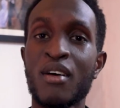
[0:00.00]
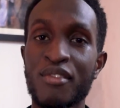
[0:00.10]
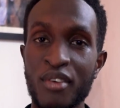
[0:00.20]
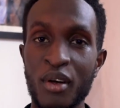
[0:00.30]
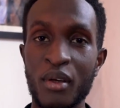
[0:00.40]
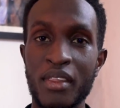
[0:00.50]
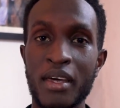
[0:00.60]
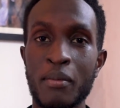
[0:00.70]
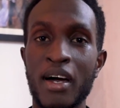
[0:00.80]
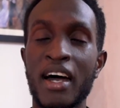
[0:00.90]
follow
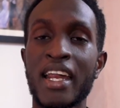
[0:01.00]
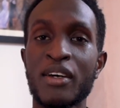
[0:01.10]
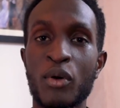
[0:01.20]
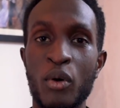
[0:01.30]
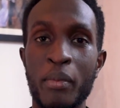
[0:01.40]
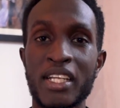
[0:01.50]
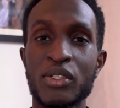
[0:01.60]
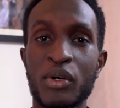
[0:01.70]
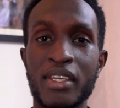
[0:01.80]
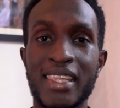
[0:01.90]
them, and then comment
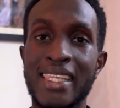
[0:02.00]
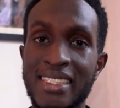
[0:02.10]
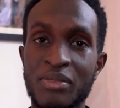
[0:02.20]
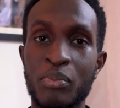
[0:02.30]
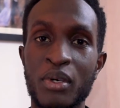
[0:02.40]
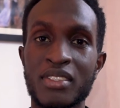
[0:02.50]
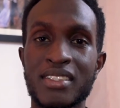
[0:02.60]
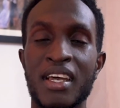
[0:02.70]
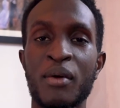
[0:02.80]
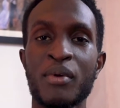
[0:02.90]
on this post
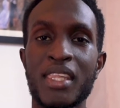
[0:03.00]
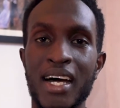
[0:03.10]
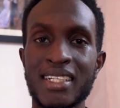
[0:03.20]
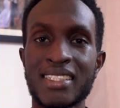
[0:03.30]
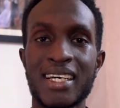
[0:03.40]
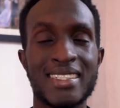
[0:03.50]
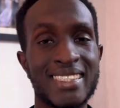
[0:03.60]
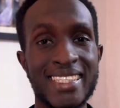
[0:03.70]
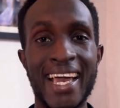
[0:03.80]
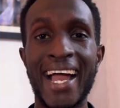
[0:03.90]
with the hashtag
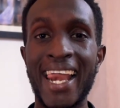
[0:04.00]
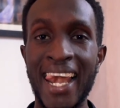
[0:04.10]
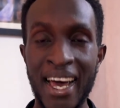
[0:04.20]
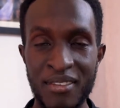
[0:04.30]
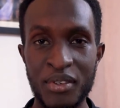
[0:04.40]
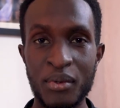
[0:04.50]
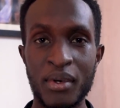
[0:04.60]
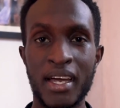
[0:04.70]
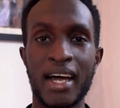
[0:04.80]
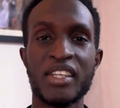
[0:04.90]
say I love you,
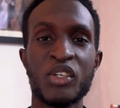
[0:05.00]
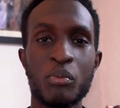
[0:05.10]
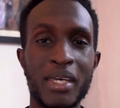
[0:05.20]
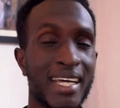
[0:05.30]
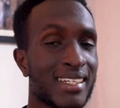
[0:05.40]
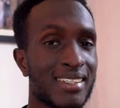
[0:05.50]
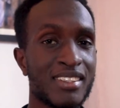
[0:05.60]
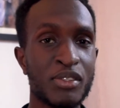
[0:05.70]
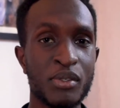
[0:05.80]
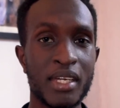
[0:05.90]
and you'll be entered
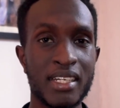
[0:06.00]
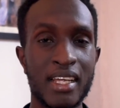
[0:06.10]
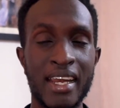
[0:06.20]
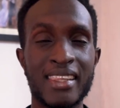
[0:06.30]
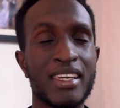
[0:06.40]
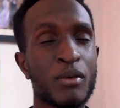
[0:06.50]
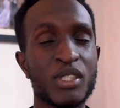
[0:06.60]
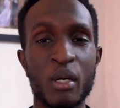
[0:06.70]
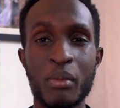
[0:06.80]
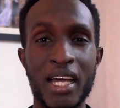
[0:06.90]
into that. And I think we
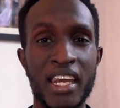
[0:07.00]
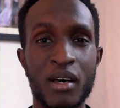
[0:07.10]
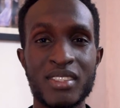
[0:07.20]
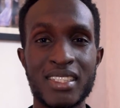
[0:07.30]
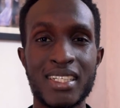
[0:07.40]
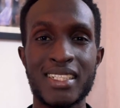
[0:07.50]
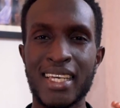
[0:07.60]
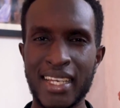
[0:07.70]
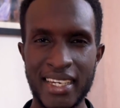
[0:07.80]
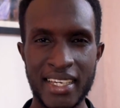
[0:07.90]
shall be announcing it
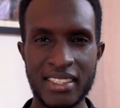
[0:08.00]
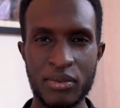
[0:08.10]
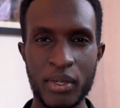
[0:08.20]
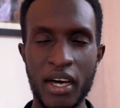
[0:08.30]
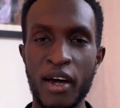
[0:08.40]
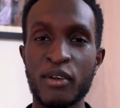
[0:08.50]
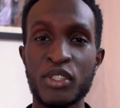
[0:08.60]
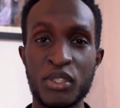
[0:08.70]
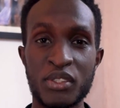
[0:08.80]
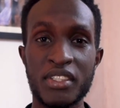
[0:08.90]
next week around
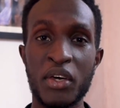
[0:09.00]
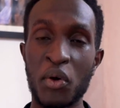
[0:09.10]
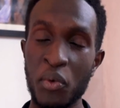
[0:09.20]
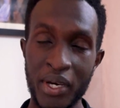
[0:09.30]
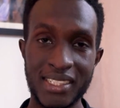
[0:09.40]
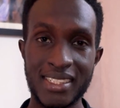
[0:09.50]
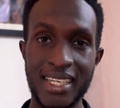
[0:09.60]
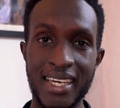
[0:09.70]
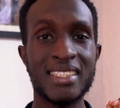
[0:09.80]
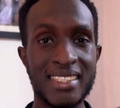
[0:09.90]
Tuesday or
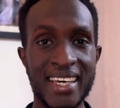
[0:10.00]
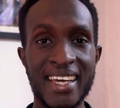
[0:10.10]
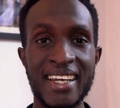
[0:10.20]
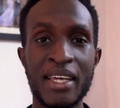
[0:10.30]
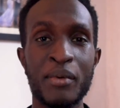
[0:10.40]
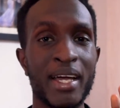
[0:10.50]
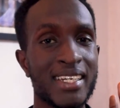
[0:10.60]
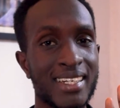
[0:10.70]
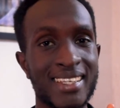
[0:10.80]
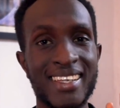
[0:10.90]
Wednesday. Secondly, we had
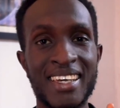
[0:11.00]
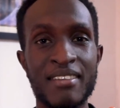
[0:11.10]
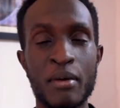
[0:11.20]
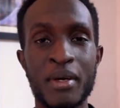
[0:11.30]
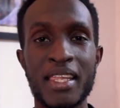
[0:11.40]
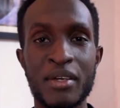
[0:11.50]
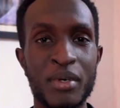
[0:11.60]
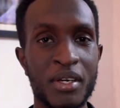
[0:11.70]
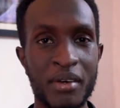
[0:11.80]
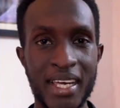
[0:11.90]
another giveaway that we
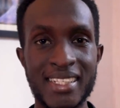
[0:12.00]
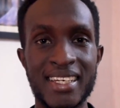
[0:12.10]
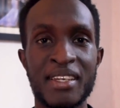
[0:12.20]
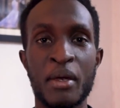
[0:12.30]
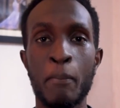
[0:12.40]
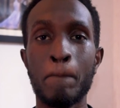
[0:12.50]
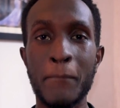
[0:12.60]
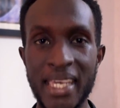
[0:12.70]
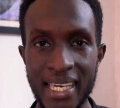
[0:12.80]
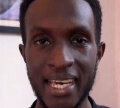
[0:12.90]
created,
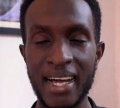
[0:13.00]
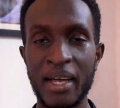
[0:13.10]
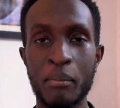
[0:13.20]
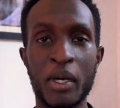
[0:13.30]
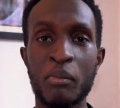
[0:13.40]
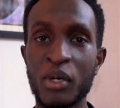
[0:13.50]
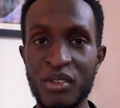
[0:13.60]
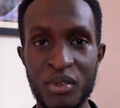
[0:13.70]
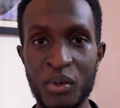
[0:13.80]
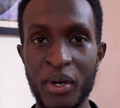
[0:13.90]
me and my
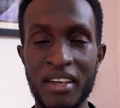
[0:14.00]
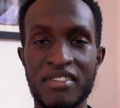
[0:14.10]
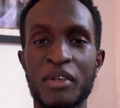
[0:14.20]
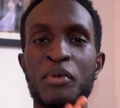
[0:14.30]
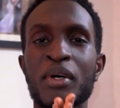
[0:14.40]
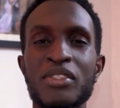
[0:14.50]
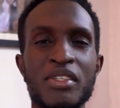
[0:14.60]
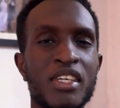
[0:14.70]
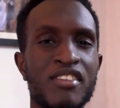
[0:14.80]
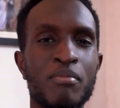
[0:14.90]
beautiful wife, that we want to
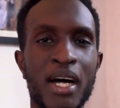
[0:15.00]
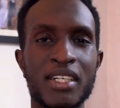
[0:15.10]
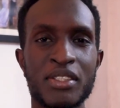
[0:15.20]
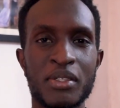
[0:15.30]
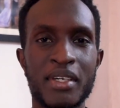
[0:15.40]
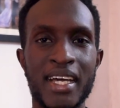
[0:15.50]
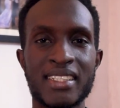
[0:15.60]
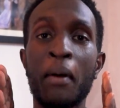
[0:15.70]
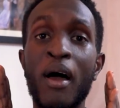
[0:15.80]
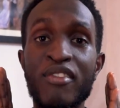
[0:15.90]
give back to you guys.
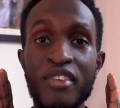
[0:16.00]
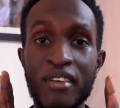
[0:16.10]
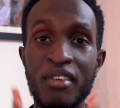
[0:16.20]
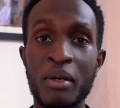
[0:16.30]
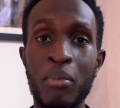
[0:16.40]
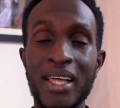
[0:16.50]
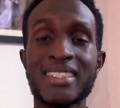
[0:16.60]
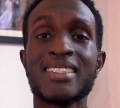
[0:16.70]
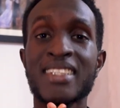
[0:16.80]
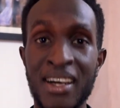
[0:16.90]
Our favorite place
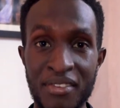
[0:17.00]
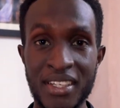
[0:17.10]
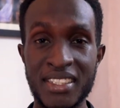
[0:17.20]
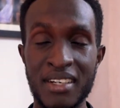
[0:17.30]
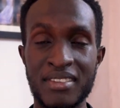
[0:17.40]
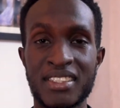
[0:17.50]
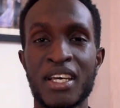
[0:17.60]
is Cafe Java's,